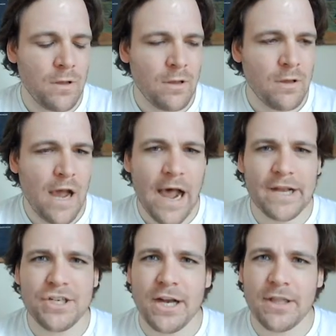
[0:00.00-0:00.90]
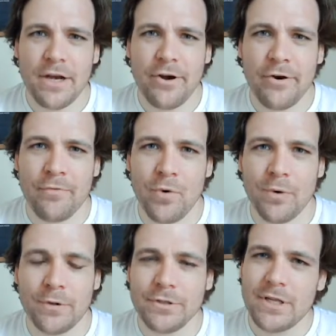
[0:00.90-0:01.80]
hijack the narrative
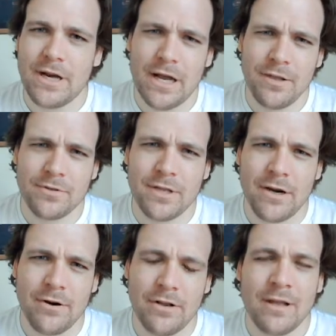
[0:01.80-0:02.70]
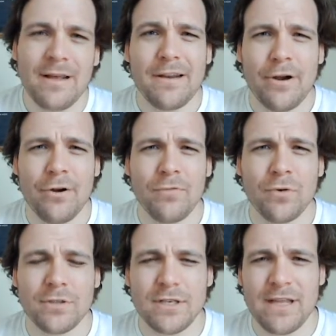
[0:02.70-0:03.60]
rules to not use the narrative
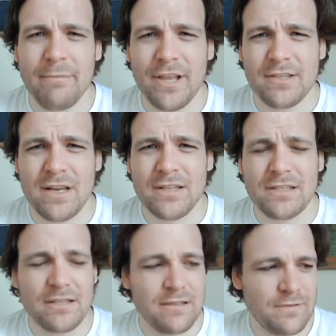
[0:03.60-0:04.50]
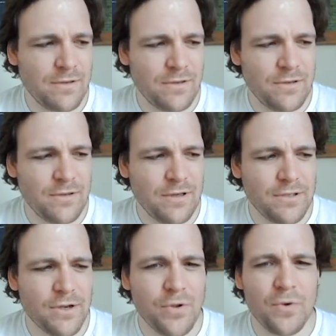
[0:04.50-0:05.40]
rules. Does that make sense?
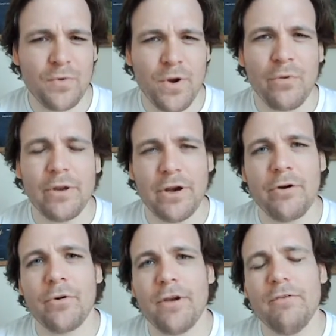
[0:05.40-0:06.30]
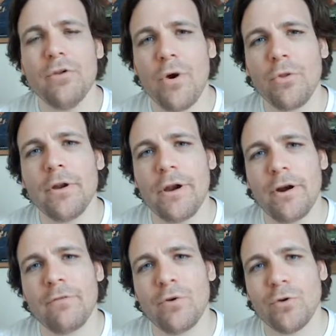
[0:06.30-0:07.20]
So you know the narrative. If you know the
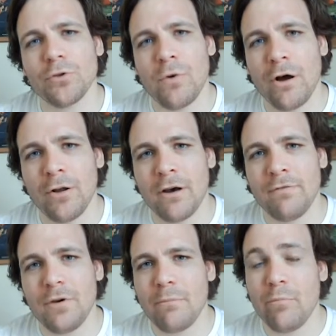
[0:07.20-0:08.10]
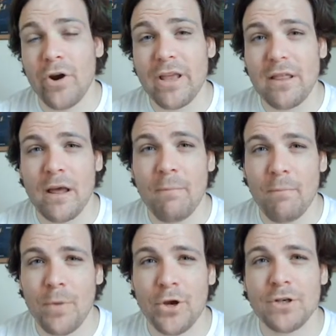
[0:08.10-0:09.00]
narrative rules well enough, you can break them,
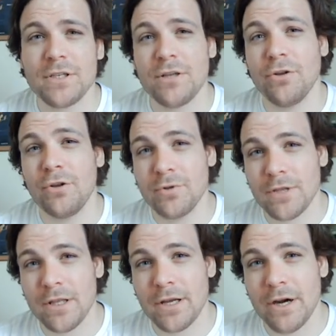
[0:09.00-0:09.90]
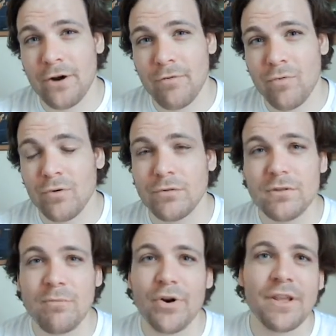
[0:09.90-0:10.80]
but you're still using the narrative rules
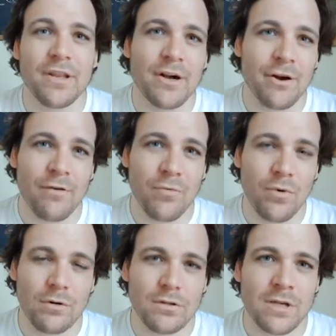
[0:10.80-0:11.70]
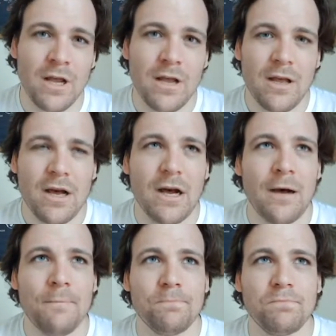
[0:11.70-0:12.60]
to break the narrative rules.
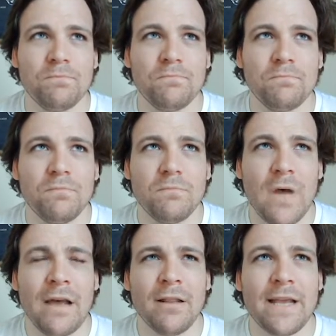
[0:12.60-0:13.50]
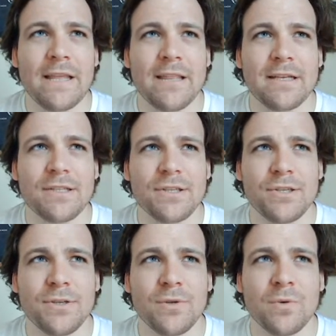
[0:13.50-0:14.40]
I liken this
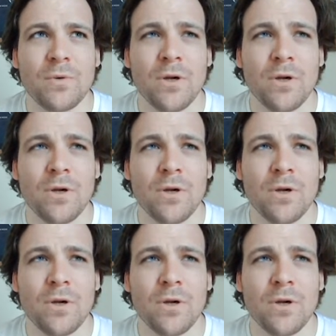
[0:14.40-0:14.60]
to